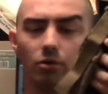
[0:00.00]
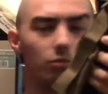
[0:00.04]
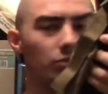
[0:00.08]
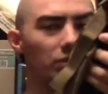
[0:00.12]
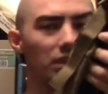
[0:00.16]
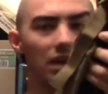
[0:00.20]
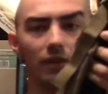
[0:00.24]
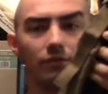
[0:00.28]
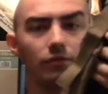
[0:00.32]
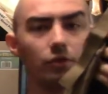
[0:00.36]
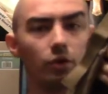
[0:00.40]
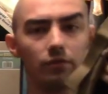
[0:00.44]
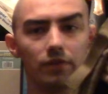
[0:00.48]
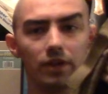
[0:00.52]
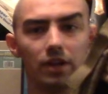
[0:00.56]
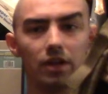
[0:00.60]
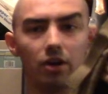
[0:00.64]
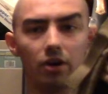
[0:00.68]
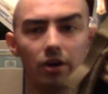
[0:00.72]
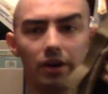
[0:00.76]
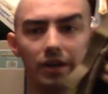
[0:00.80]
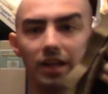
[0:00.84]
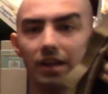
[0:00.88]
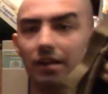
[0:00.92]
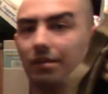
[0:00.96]
We have no
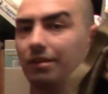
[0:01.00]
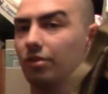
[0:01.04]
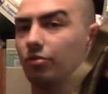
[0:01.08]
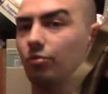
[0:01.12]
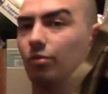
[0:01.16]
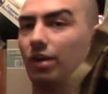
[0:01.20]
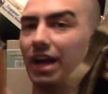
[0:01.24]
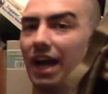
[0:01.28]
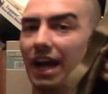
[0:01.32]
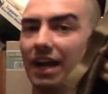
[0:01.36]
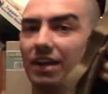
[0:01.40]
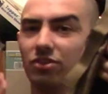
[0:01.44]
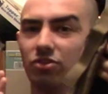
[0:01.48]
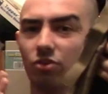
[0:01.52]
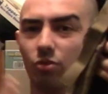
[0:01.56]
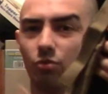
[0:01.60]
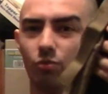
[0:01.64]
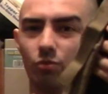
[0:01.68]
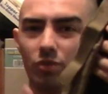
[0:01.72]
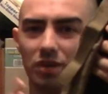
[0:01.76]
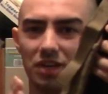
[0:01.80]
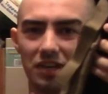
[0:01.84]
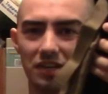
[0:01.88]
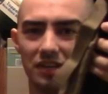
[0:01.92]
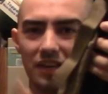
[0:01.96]
video on it because, one, I don't
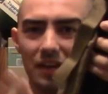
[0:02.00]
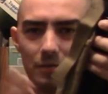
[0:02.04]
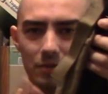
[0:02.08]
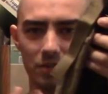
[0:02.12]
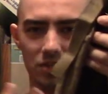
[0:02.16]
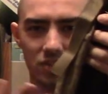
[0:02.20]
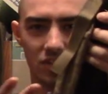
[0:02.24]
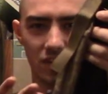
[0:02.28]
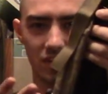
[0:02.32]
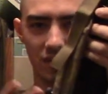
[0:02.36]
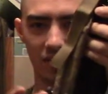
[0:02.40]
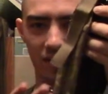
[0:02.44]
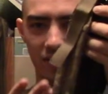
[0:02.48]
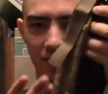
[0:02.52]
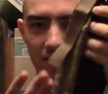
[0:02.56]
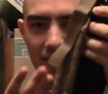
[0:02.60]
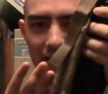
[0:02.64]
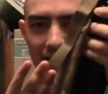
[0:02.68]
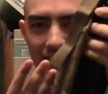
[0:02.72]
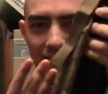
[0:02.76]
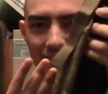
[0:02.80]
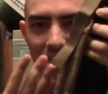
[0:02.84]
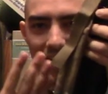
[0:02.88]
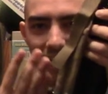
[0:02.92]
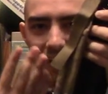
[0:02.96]
want to damage the gun.
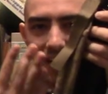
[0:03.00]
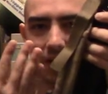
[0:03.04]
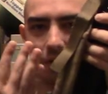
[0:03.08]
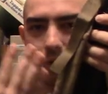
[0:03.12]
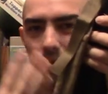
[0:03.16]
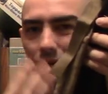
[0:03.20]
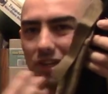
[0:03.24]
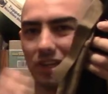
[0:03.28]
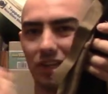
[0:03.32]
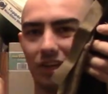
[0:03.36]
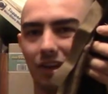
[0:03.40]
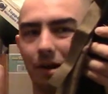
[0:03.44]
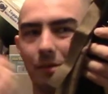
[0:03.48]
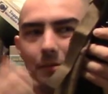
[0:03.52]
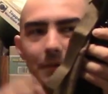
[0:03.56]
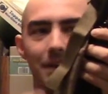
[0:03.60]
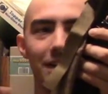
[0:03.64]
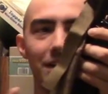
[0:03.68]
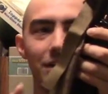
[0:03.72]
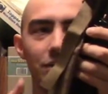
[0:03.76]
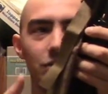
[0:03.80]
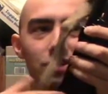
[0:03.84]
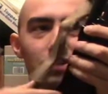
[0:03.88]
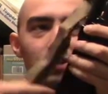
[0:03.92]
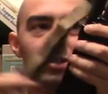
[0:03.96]
I don't want the
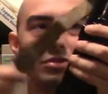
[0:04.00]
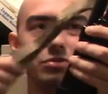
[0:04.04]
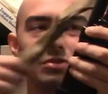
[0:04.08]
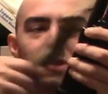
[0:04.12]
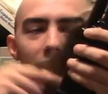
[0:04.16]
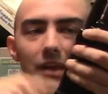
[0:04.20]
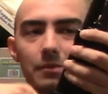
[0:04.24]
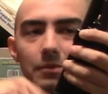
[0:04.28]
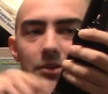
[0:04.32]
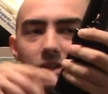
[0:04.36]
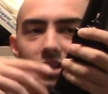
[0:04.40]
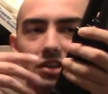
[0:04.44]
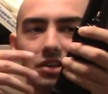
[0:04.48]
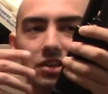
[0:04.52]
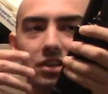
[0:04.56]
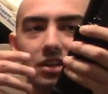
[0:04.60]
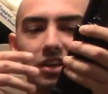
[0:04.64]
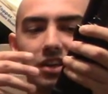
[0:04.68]
carbonation to damage it.